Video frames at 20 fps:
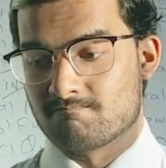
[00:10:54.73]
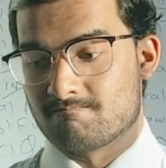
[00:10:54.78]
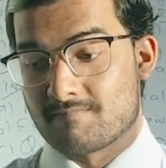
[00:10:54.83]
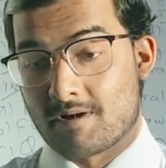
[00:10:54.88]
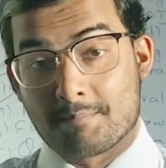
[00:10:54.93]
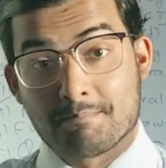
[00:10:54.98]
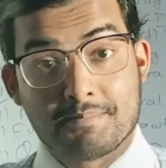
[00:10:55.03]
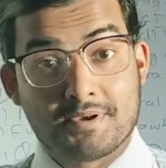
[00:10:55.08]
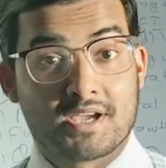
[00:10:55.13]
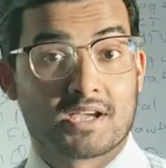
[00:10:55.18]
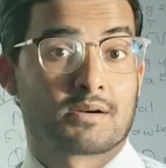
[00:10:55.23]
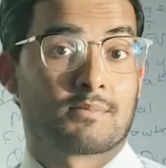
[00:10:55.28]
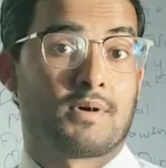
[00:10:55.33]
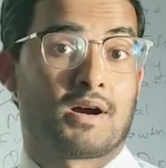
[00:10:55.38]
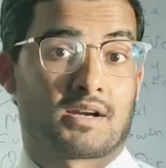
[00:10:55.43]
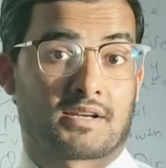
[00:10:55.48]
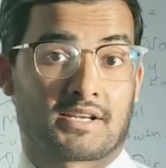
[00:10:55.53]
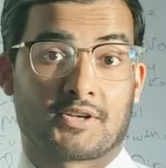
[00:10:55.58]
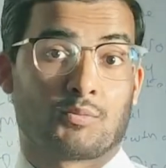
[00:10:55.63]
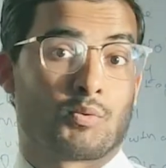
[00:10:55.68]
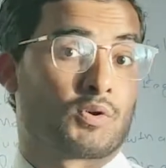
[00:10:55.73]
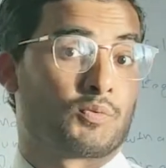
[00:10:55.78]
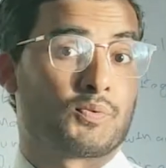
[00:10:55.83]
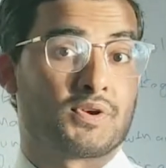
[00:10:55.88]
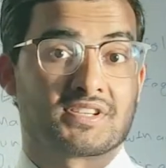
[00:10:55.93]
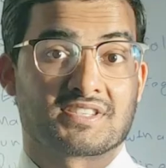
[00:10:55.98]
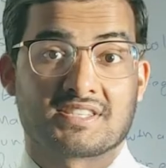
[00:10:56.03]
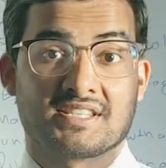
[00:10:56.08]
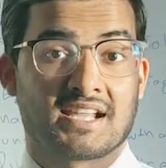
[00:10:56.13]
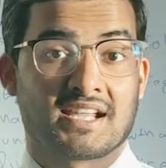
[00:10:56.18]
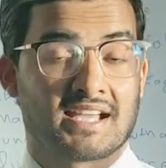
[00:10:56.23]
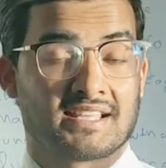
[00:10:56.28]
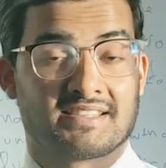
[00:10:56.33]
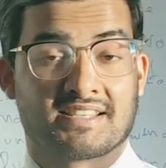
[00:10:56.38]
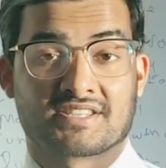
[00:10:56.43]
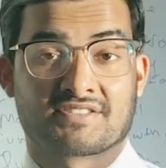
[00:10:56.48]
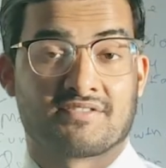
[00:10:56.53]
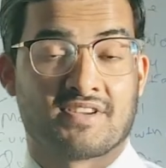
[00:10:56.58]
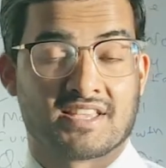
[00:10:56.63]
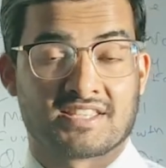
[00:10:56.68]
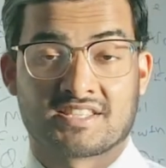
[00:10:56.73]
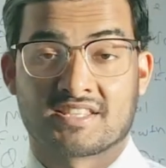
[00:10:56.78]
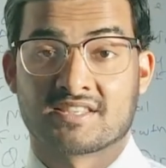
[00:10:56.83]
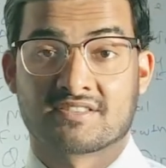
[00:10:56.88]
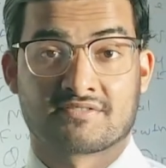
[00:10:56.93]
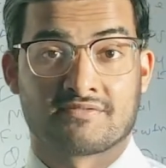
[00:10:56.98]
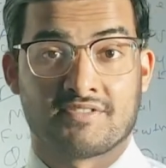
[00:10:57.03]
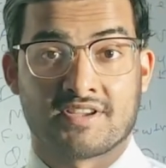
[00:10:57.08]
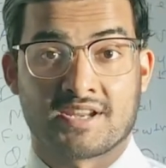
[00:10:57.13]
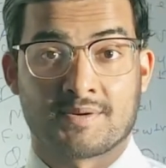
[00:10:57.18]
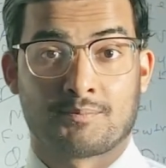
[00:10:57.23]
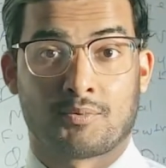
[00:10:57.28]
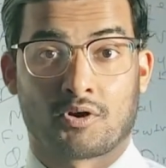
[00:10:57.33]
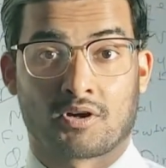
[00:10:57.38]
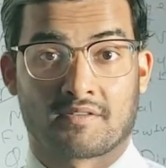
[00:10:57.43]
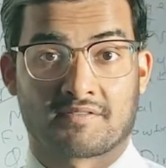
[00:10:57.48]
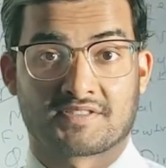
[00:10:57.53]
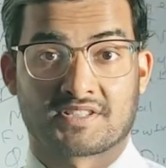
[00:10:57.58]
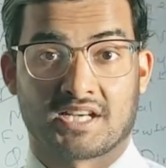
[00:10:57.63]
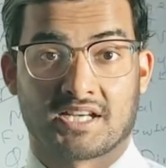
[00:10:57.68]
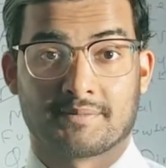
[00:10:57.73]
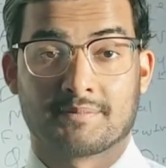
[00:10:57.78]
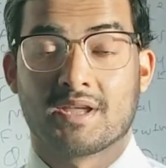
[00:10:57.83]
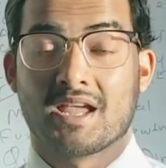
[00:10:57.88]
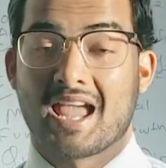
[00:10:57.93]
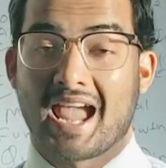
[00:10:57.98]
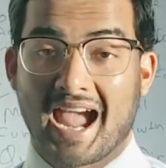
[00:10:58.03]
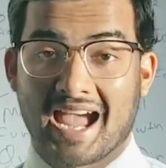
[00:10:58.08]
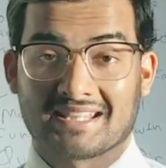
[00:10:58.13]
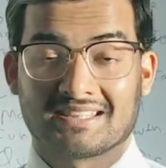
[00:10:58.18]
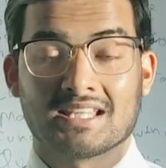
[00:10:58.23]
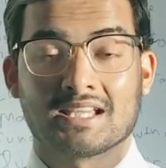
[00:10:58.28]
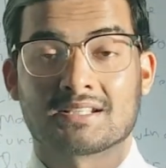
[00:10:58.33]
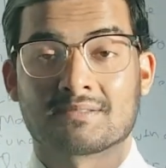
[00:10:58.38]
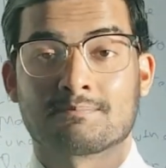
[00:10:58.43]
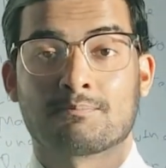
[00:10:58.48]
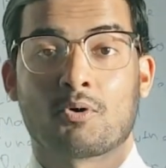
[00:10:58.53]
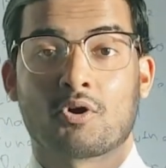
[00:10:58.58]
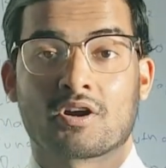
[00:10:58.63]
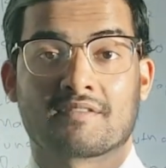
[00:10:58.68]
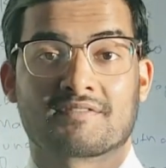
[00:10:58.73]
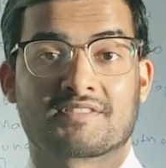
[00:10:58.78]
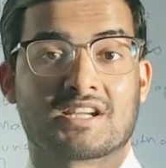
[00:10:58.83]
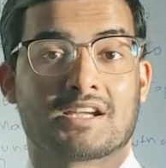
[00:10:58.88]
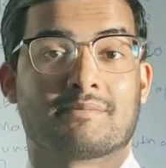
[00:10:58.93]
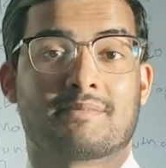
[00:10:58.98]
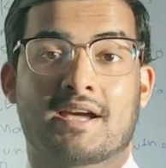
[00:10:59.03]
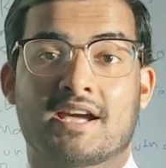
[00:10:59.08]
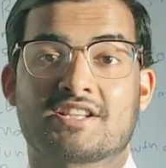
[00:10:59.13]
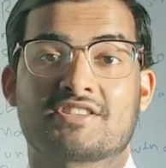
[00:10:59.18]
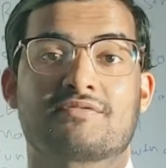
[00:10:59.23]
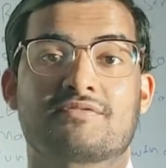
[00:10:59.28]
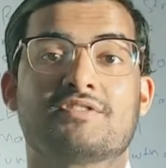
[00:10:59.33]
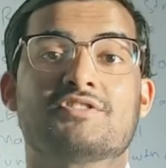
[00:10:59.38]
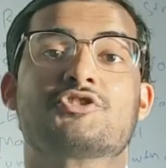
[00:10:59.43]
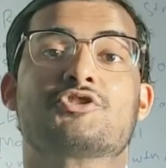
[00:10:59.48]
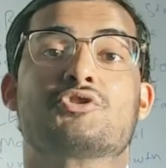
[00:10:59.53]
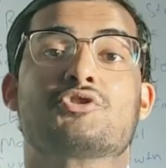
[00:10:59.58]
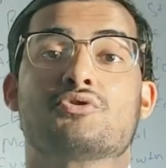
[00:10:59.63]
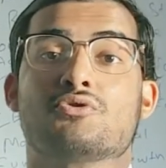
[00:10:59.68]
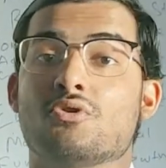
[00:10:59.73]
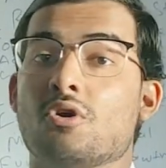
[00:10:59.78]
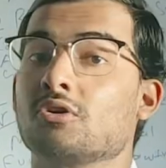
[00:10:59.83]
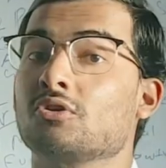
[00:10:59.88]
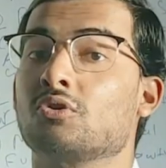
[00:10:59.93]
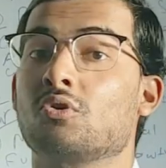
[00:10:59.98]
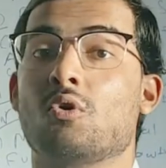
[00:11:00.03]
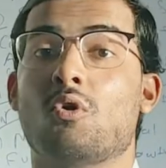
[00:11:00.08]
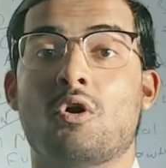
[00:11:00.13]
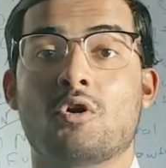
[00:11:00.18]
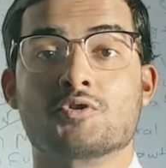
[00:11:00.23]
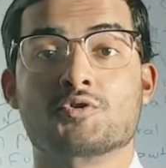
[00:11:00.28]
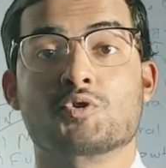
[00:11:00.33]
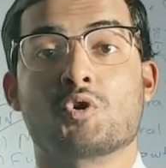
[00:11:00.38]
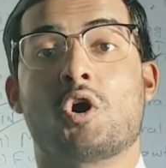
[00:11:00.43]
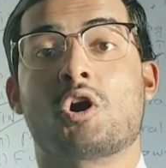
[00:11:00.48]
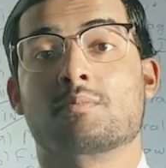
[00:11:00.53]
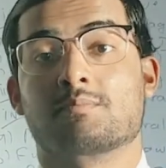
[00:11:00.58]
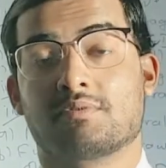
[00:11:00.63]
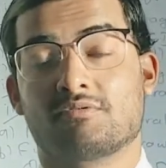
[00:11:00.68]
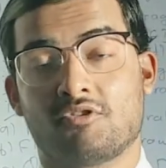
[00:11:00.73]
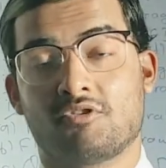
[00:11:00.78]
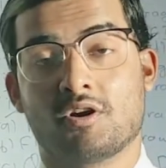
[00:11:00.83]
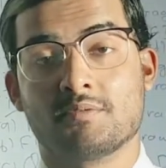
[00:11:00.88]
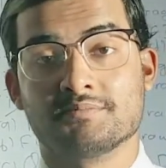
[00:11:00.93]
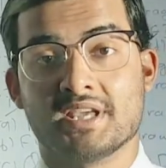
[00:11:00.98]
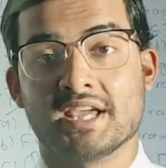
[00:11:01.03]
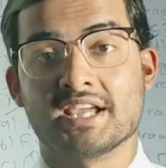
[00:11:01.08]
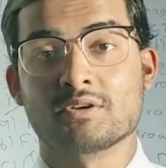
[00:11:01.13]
a bear market, what we are seeing at this very point of time. At that point of time, hedge funds do not go on to outperform the